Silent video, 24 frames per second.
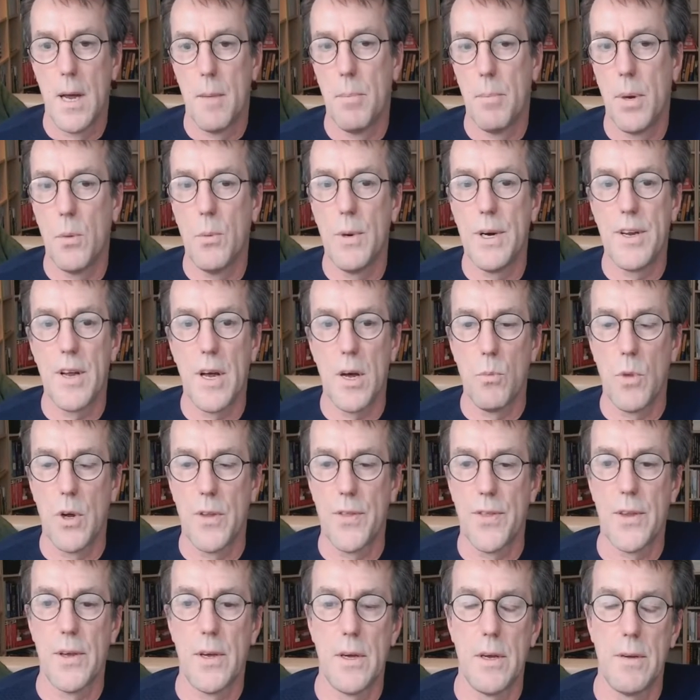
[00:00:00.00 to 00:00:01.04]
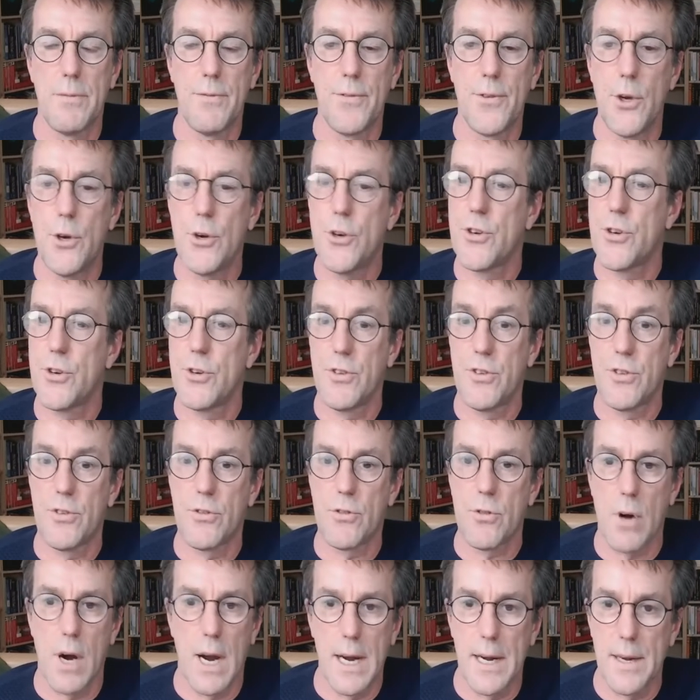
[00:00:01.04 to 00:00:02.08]
But we don't want the futures
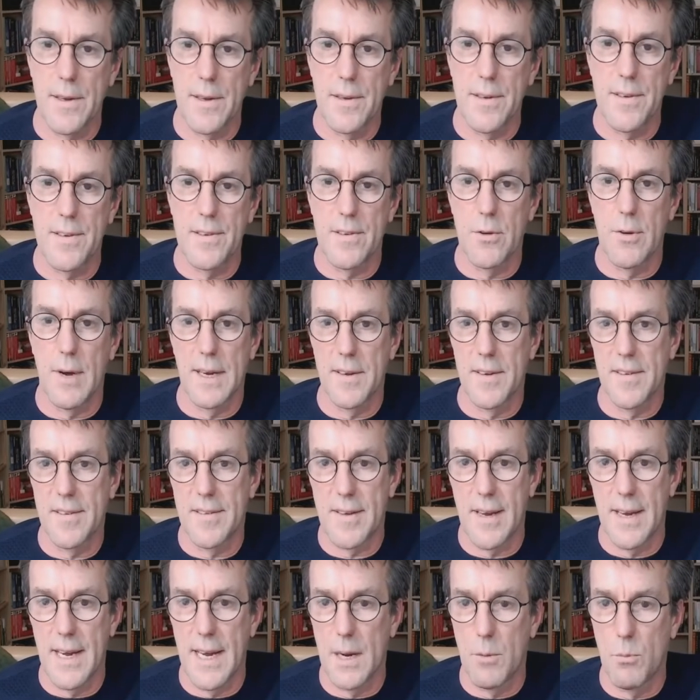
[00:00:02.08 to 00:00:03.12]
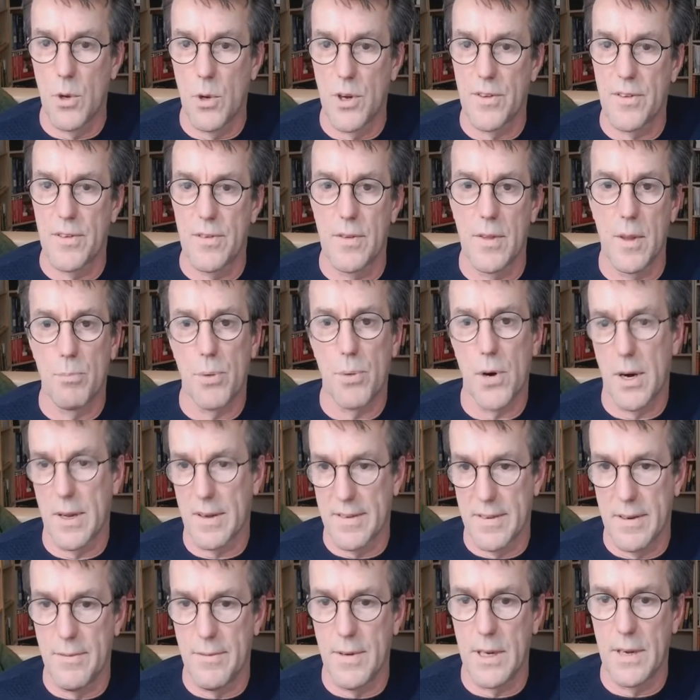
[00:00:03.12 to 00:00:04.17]
traders to understand what's the
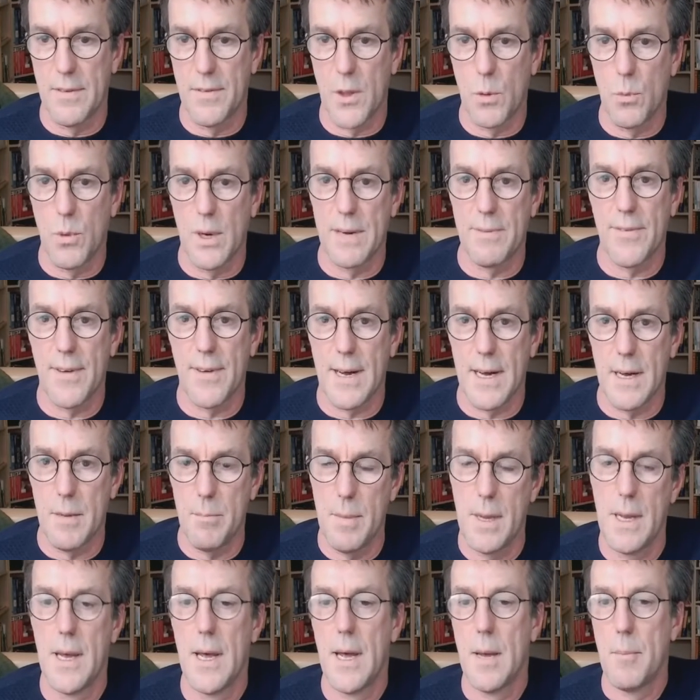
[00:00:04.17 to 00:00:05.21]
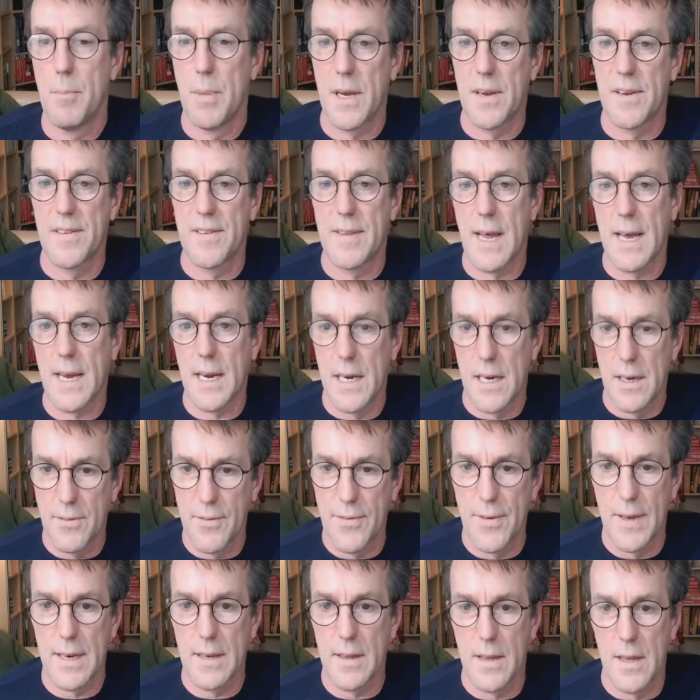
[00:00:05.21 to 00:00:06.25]
productivity of the wheat farm, because that can
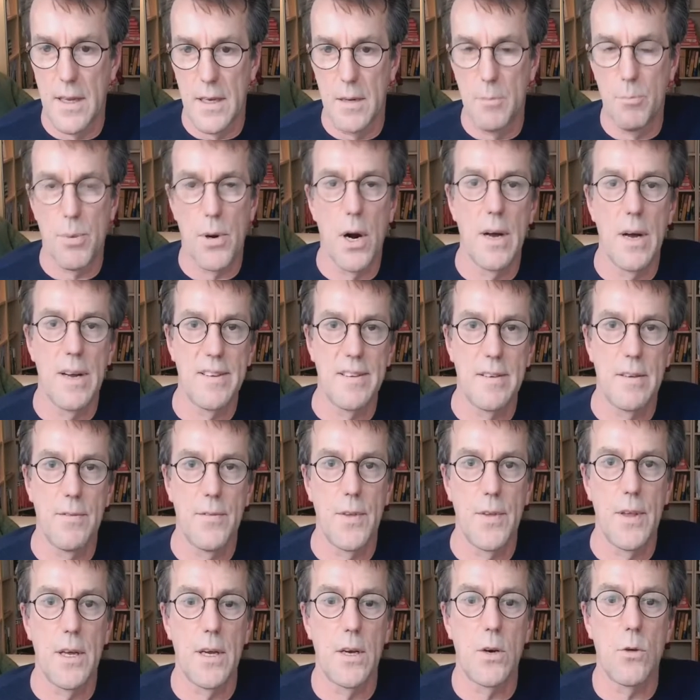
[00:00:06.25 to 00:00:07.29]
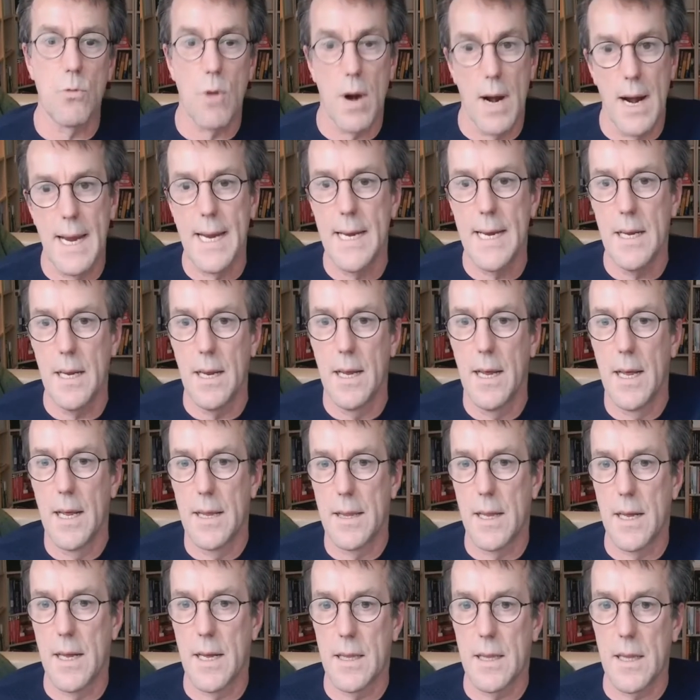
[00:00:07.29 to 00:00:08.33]
affect the price of the grain
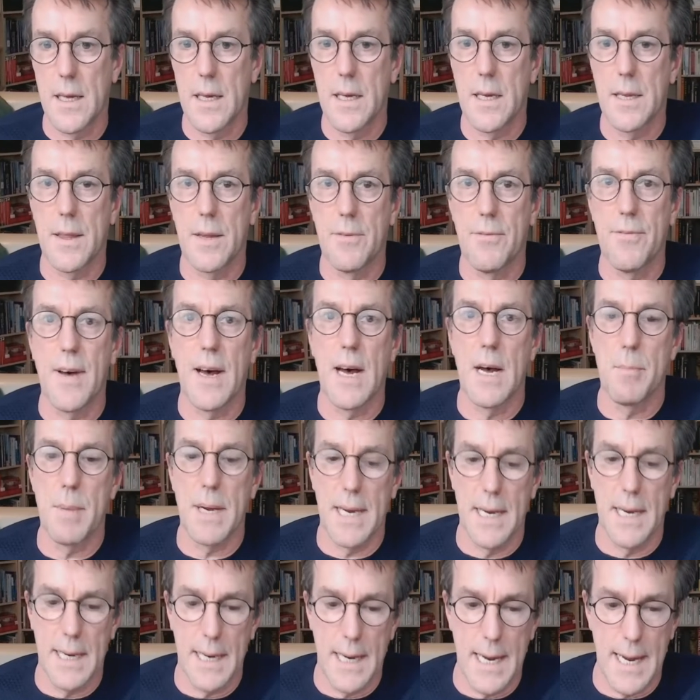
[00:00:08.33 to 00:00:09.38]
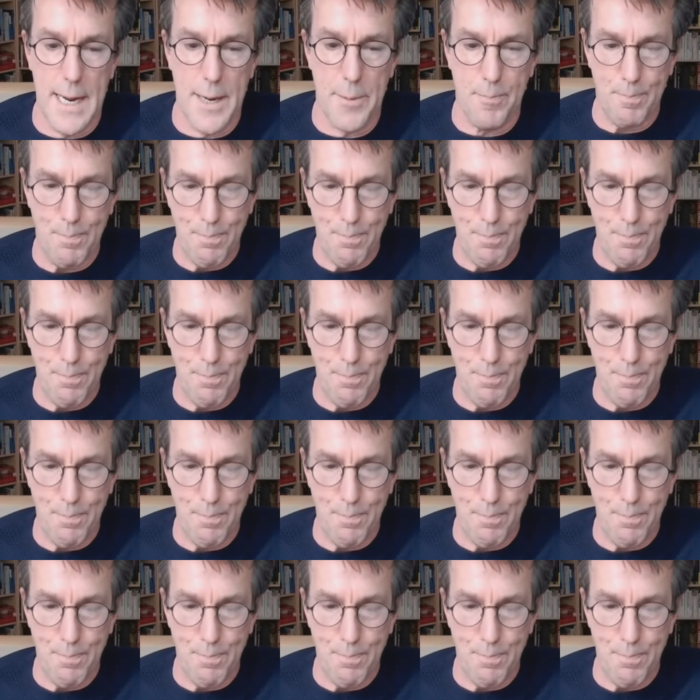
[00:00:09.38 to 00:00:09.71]
that the farmer can get.